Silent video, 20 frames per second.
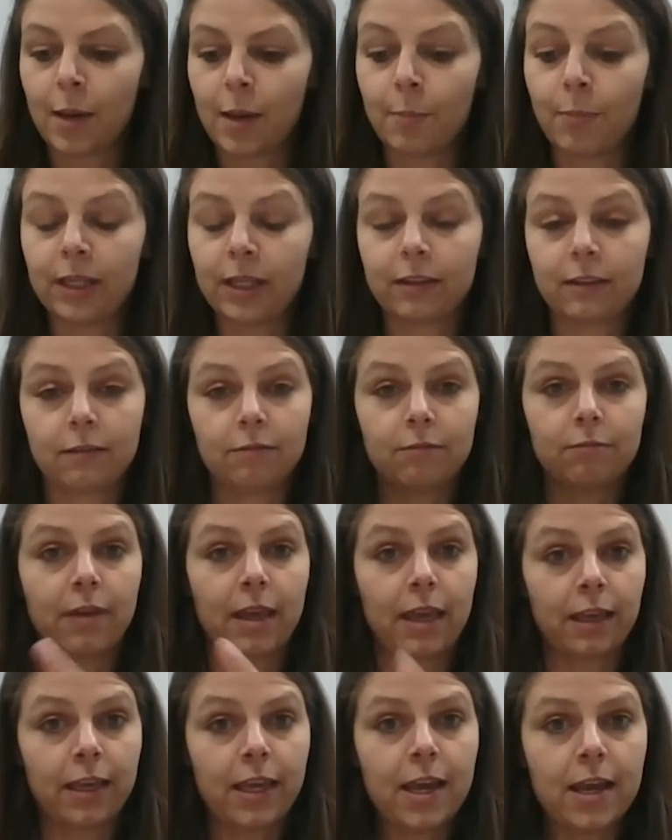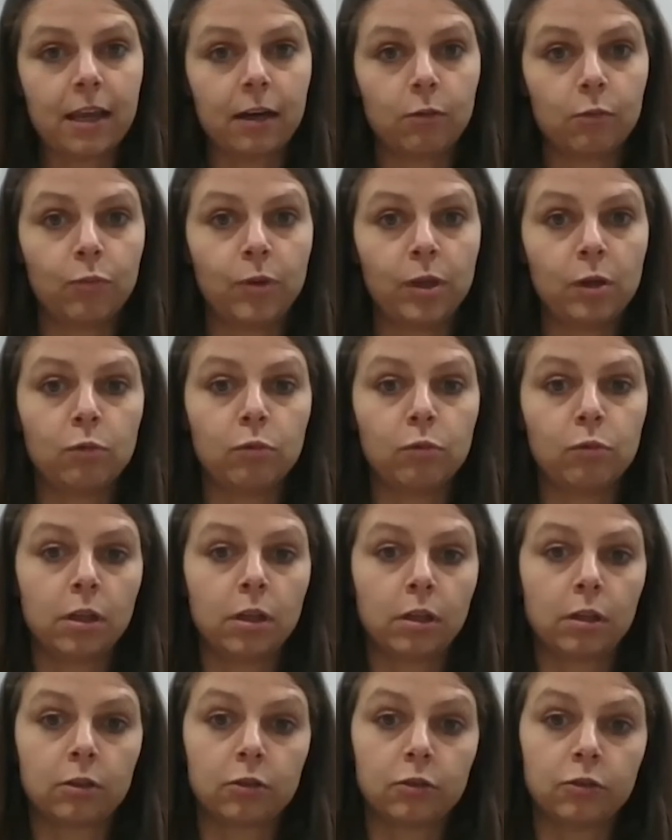But again, we
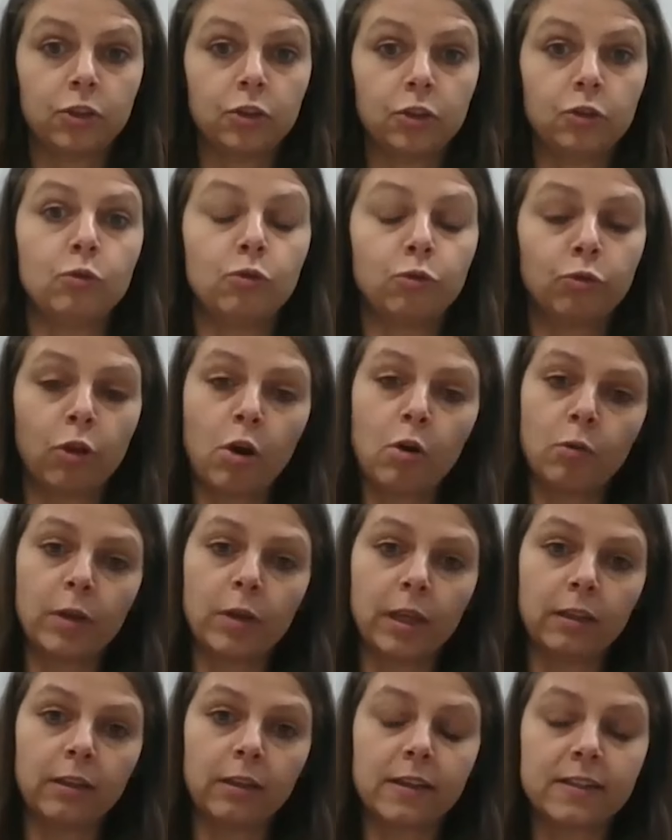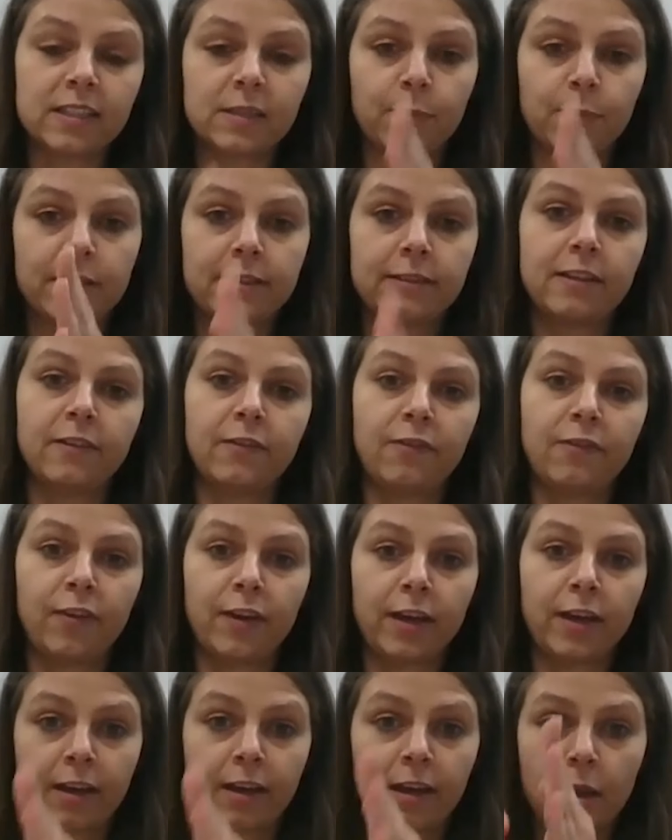will continue growing that
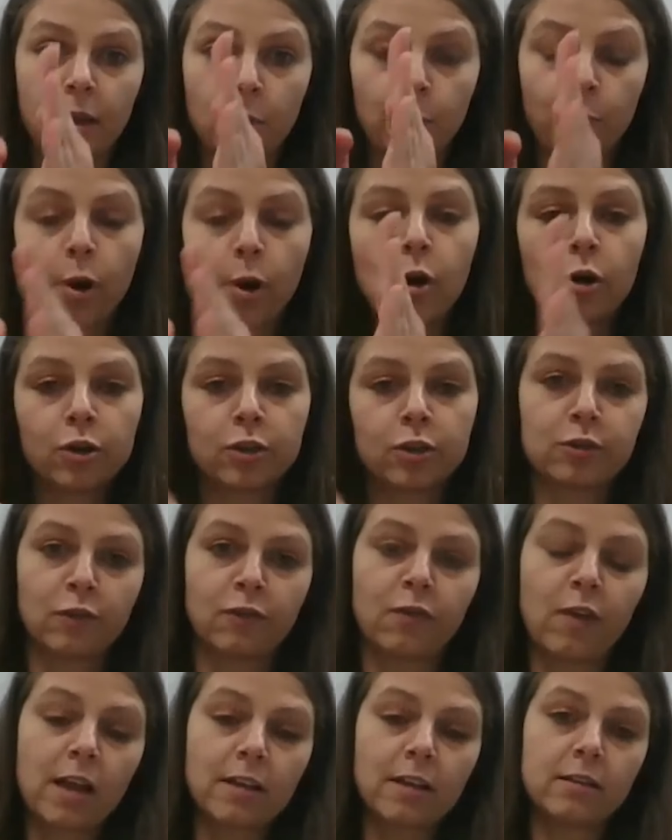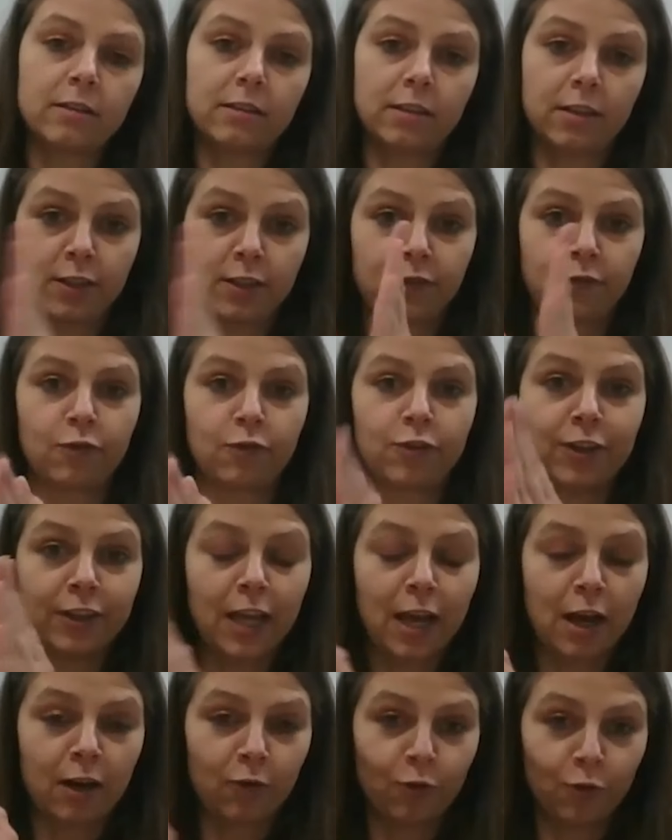specific points of answers for a
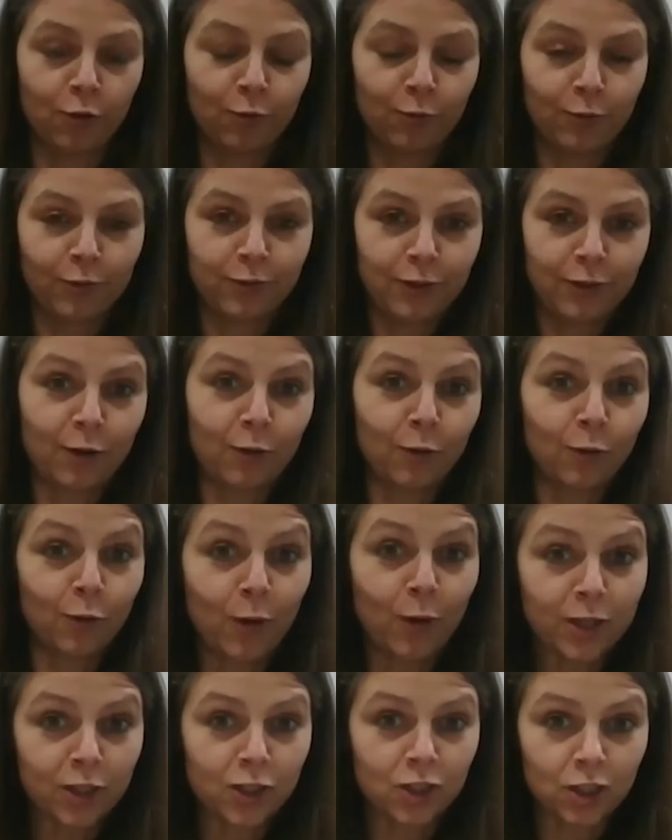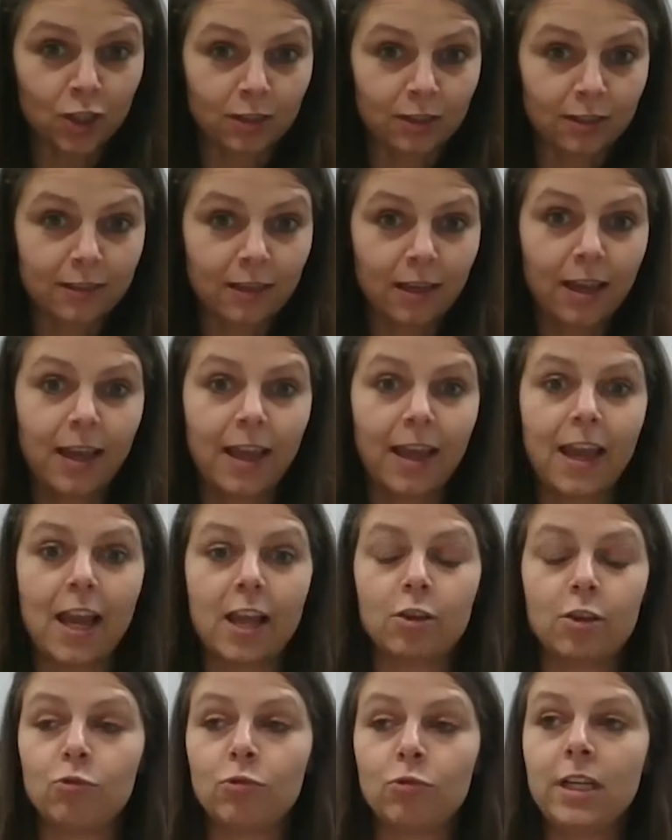narrow questions.
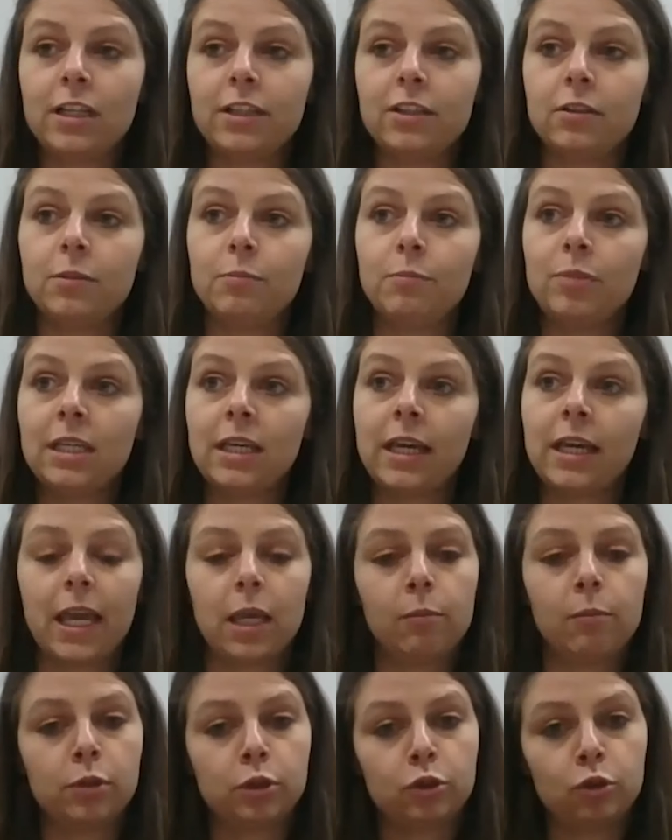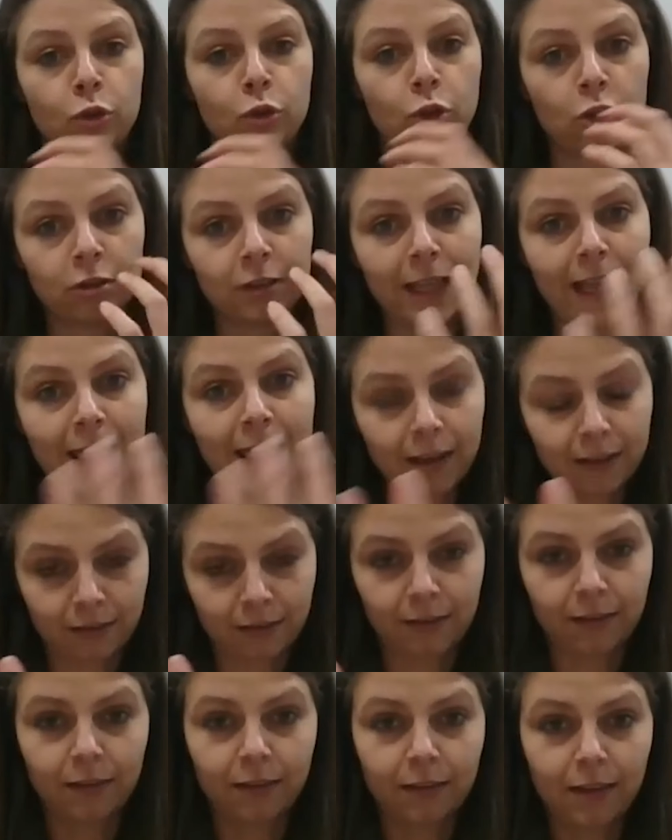and really being able to connect
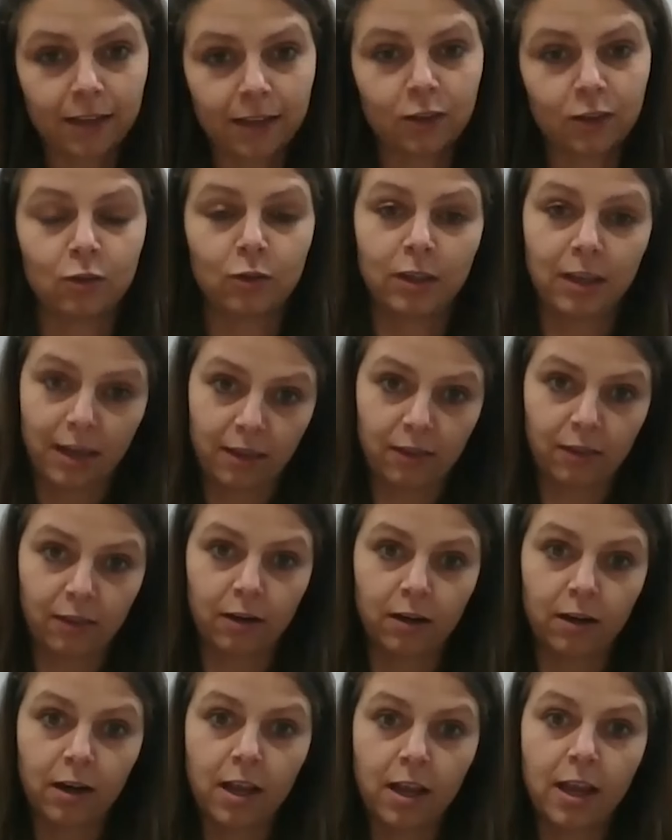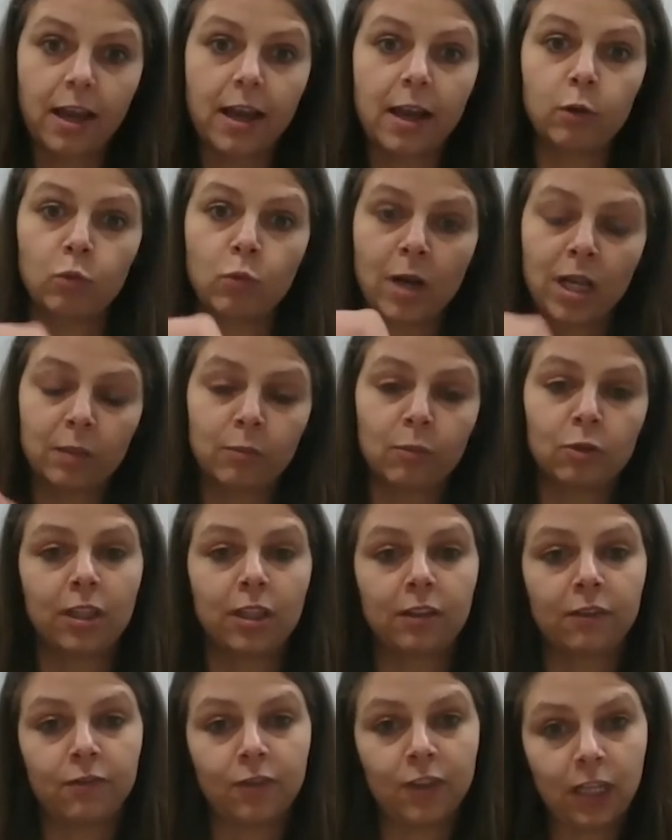that together, and one
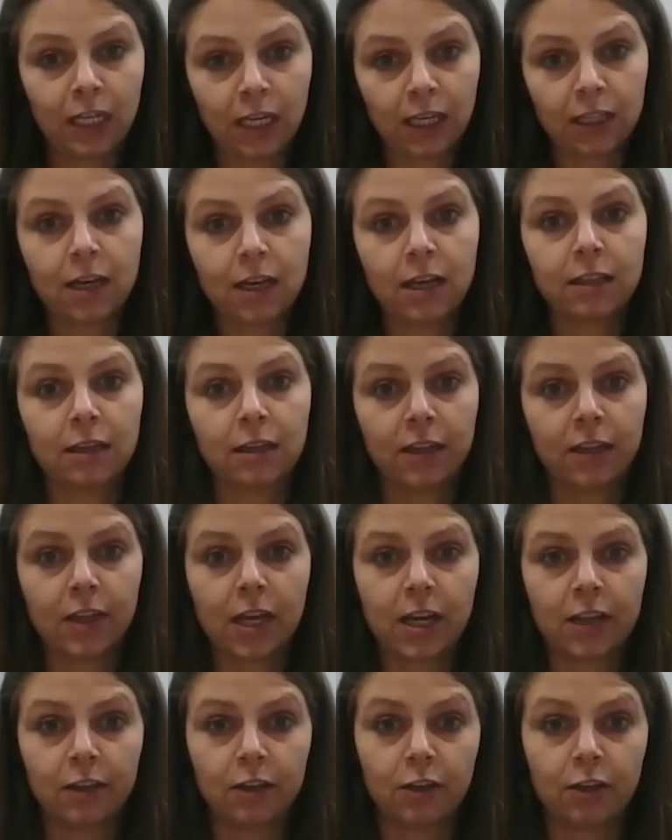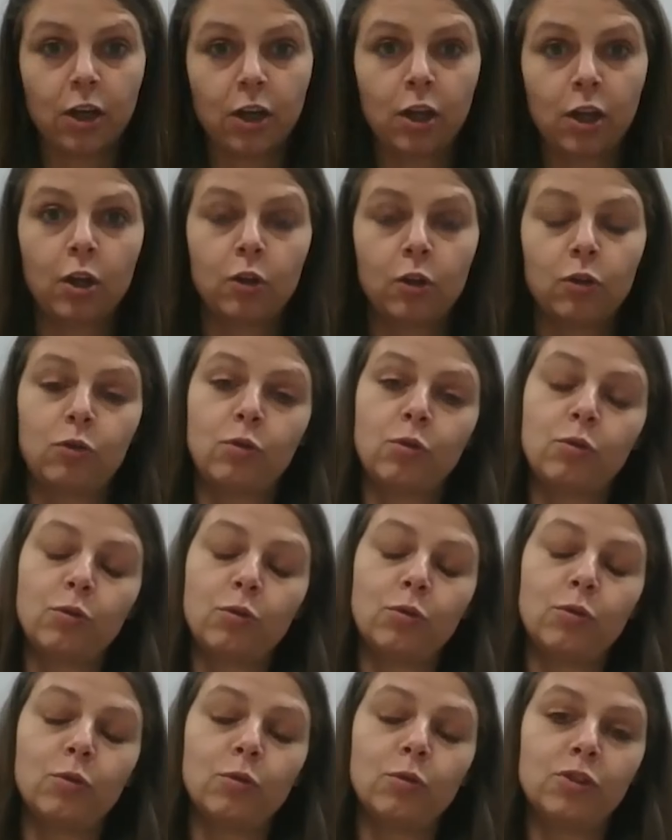model feeding another
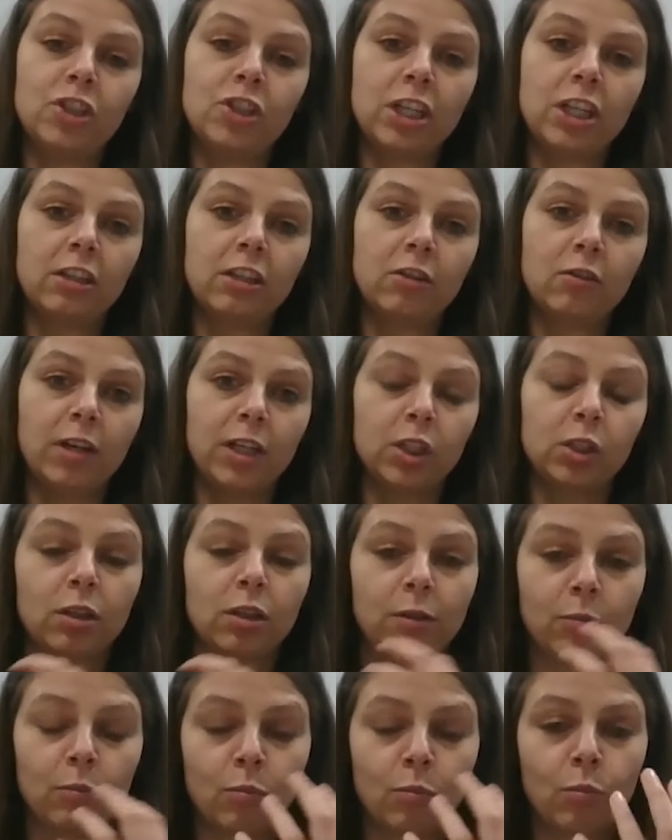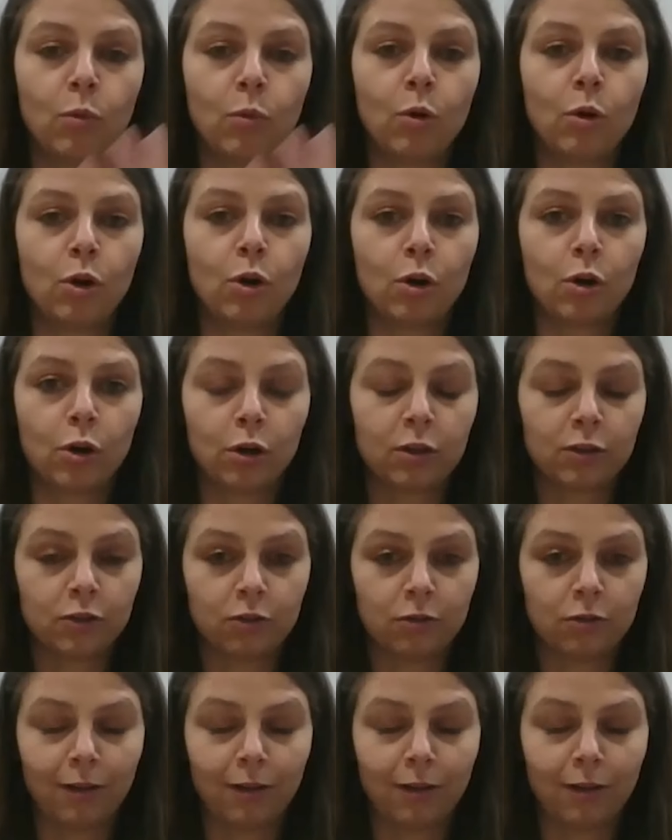to generate more